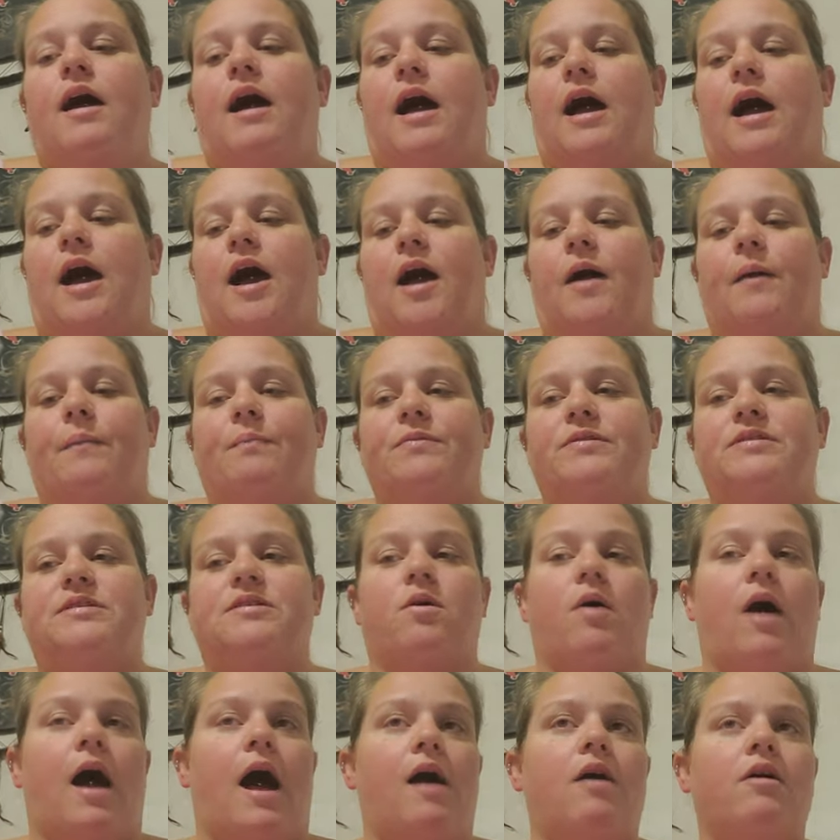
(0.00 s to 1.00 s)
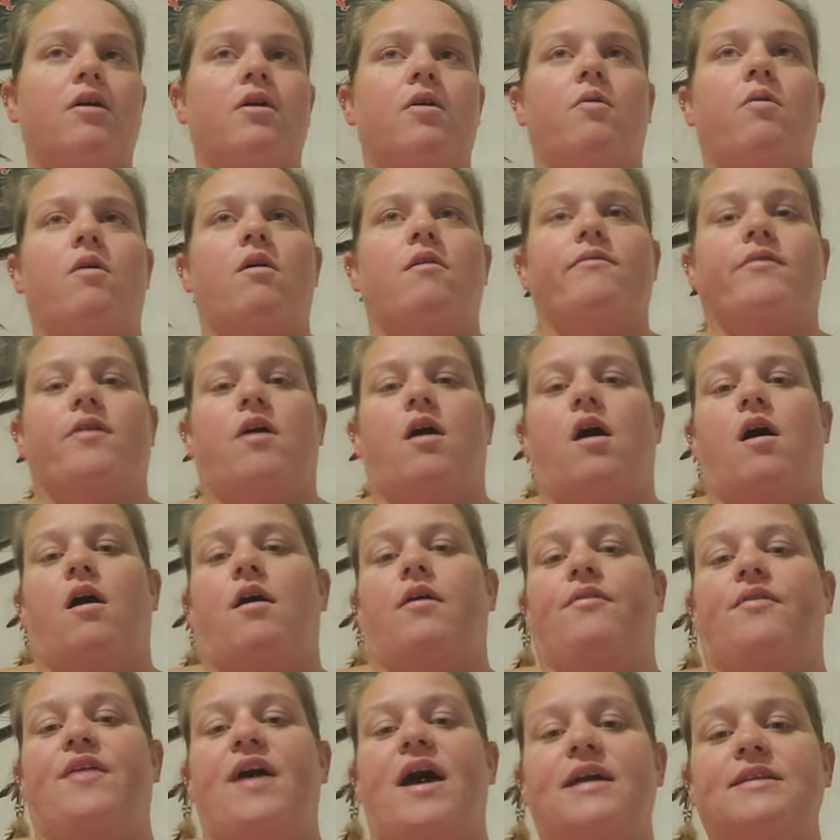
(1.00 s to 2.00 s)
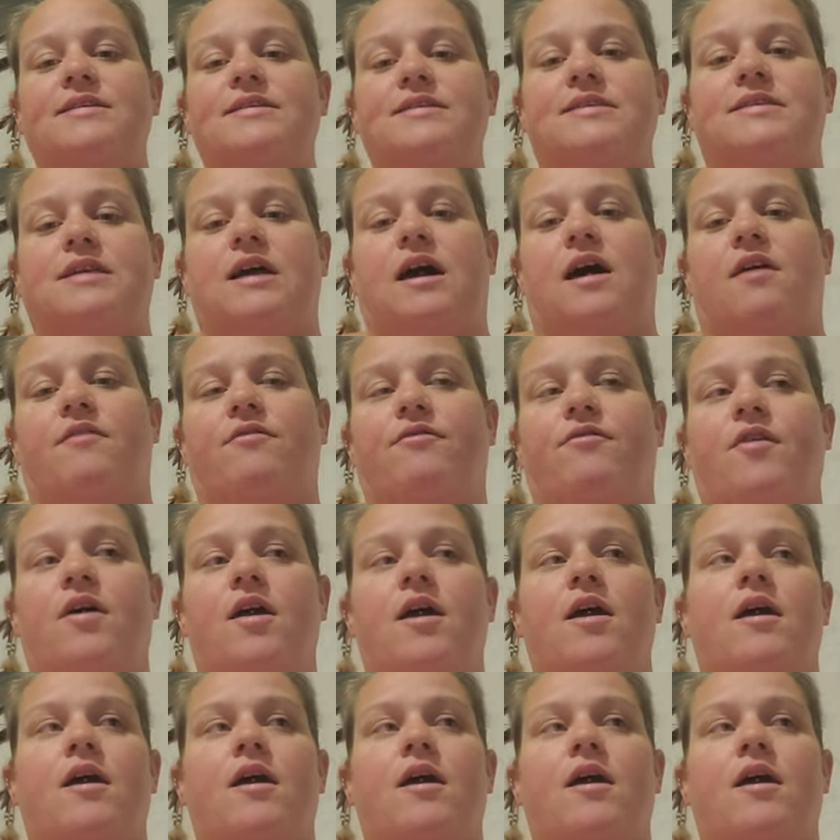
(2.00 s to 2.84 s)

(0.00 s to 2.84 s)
Um, so I'll go over all that stuff.